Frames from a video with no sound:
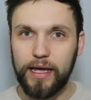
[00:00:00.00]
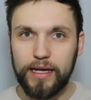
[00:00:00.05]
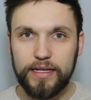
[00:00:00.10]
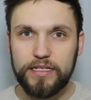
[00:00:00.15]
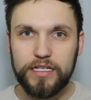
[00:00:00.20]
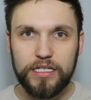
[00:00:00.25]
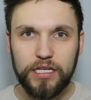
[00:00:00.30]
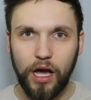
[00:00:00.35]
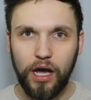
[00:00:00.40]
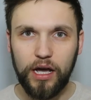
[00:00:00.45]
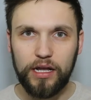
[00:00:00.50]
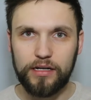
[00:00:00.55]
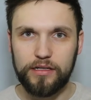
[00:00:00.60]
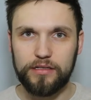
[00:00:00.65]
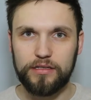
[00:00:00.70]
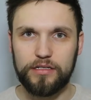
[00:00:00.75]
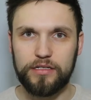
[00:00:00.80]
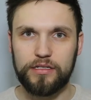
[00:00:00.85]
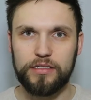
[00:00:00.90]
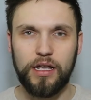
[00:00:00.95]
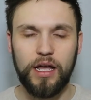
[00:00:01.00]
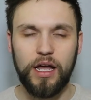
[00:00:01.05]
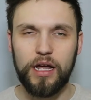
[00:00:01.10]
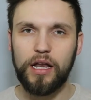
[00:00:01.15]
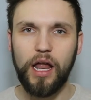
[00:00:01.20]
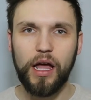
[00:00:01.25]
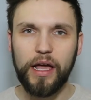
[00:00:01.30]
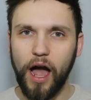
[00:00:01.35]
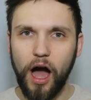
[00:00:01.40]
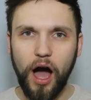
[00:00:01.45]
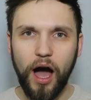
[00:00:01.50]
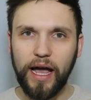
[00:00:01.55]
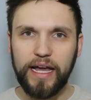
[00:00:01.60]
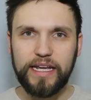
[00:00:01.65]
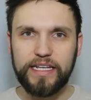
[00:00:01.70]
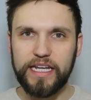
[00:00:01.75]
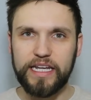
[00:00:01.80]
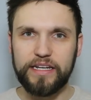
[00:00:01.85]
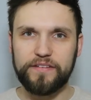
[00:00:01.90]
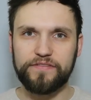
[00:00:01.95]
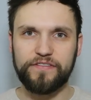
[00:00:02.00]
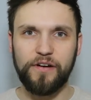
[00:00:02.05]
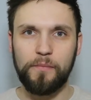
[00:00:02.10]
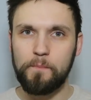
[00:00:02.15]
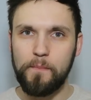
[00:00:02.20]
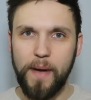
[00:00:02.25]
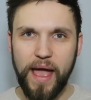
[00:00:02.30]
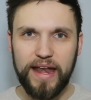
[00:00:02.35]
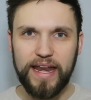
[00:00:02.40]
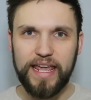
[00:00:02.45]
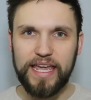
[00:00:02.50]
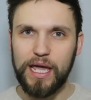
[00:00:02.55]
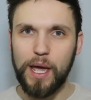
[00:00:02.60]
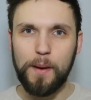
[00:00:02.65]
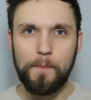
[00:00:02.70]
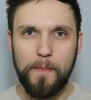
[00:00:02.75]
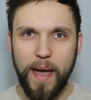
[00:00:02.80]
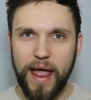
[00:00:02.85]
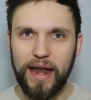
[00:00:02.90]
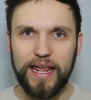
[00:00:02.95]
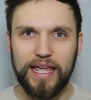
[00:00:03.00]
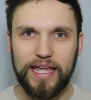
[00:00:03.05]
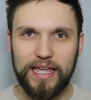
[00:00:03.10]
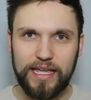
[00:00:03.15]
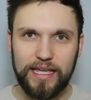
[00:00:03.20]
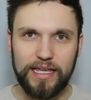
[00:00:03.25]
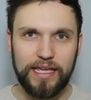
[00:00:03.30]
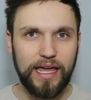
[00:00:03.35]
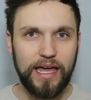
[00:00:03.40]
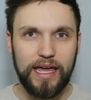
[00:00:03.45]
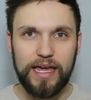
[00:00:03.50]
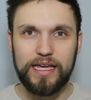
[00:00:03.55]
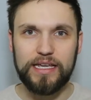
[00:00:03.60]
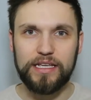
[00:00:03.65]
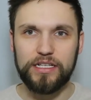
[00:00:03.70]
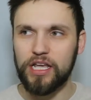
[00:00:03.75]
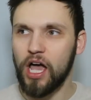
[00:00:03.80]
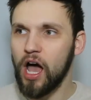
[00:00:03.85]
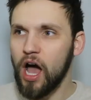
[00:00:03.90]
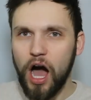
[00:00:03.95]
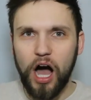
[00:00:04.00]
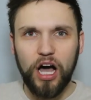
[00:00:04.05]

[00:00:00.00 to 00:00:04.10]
in silence like I did for many, many years.